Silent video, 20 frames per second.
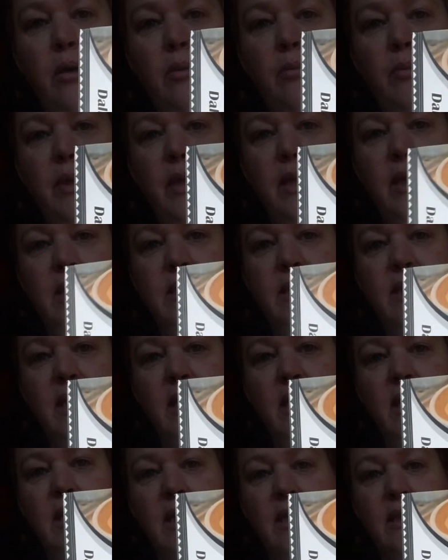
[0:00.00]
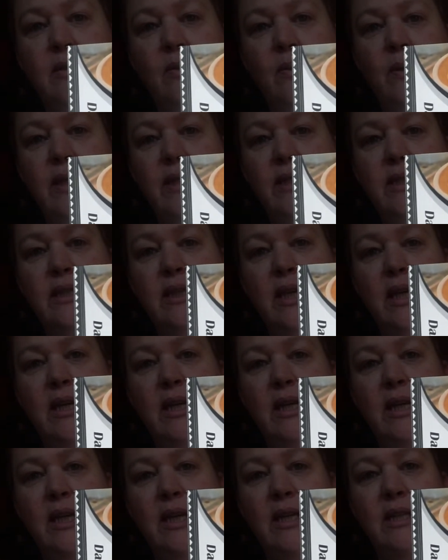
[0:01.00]
but you can see it has a whisk and
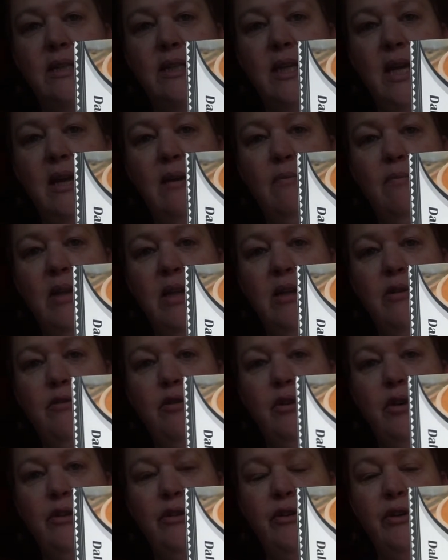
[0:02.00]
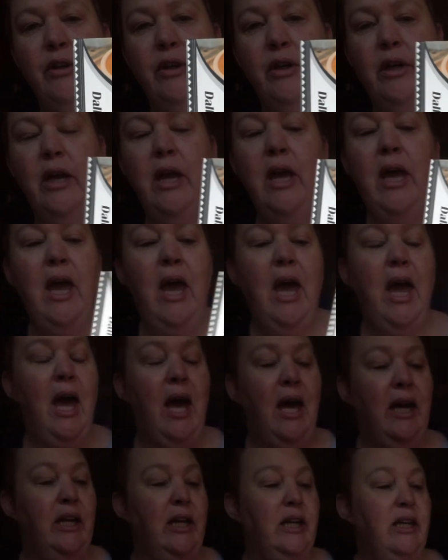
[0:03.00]
it has a milk frother,
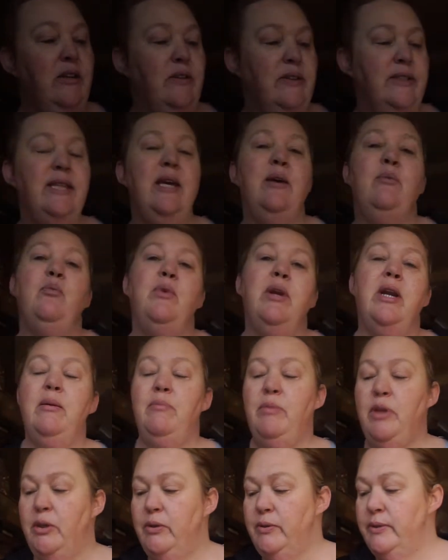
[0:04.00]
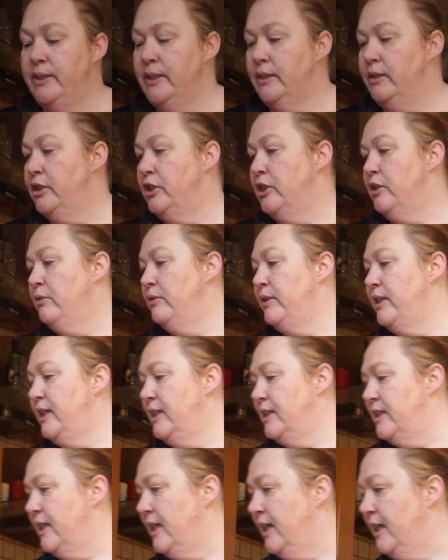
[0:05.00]
and I use them when I'm using, do you know
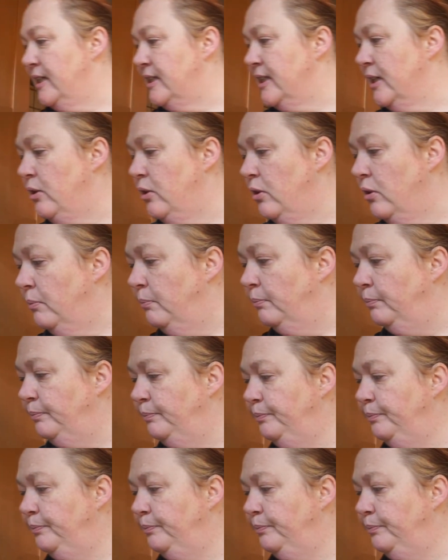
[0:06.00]
these things that come,